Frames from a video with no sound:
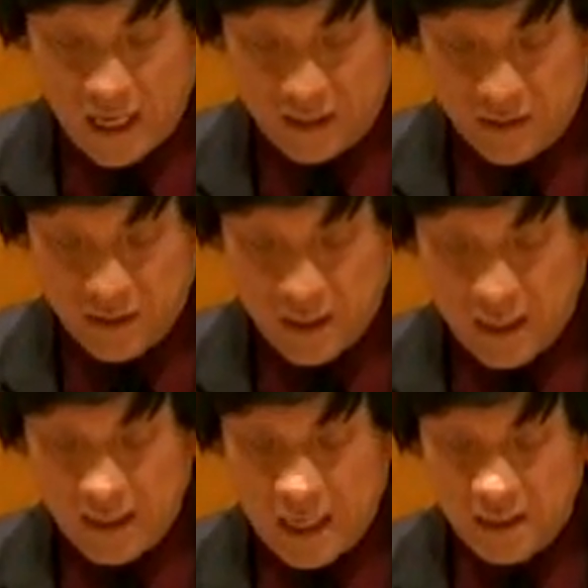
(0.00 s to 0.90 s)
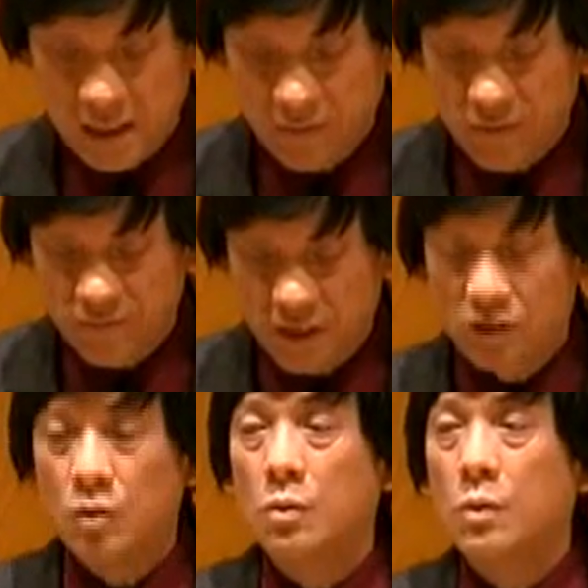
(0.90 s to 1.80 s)
eight in nineteen
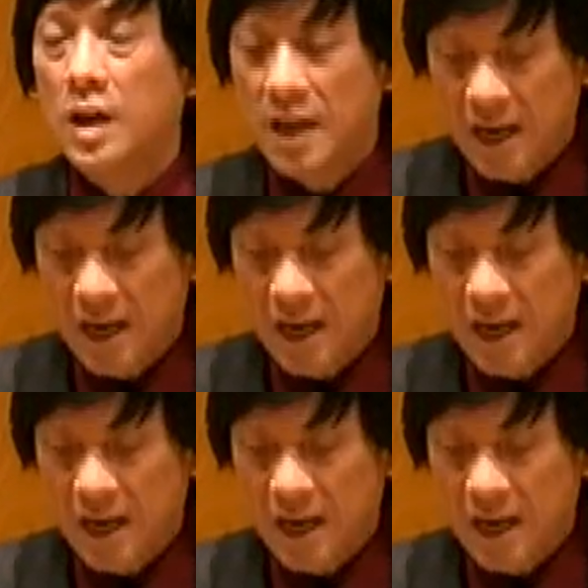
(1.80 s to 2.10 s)
fifty-two